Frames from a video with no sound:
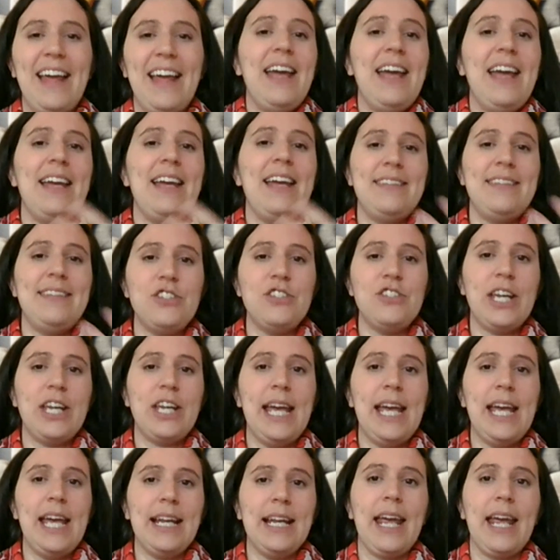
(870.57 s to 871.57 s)

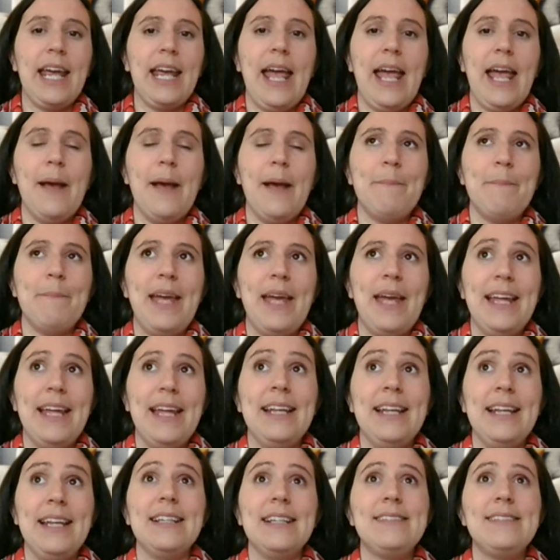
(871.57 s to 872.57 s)
educating
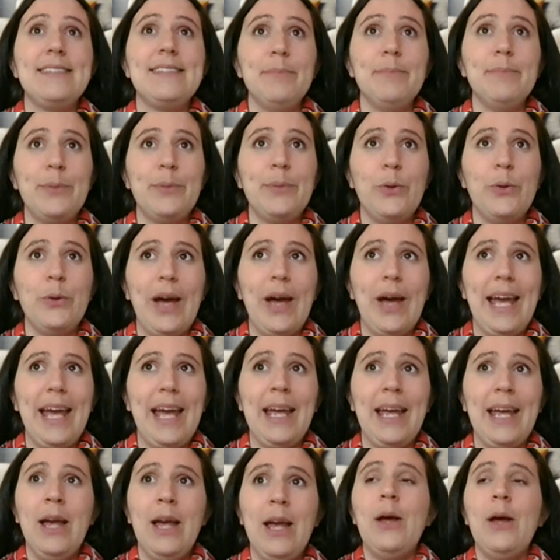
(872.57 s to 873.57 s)
in a simple
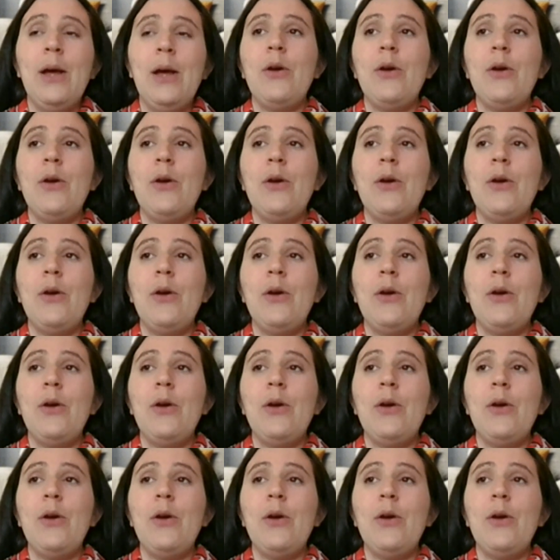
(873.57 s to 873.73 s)
way,